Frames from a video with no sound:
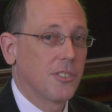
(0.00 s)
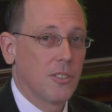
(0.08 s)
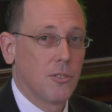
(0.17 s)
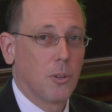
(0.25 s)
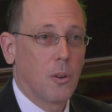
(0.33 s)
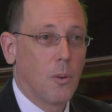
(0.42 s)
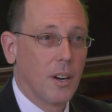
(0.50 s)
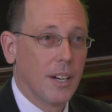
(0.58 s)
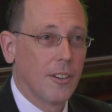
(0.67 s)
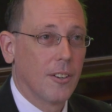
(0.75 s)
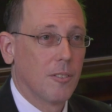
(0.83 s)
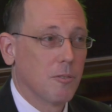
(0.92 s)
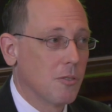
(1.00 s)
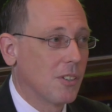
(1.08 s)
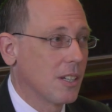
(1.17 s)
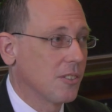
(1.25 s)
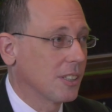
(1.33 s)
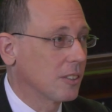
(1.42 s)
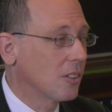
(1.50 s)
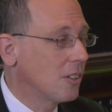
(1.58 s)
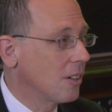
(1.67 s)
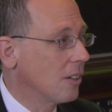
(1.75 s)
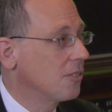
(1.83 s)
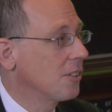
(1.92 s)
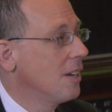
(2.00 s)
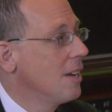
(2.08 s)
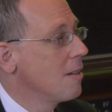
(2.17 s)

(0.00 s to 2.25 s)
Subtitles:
does require revising laws.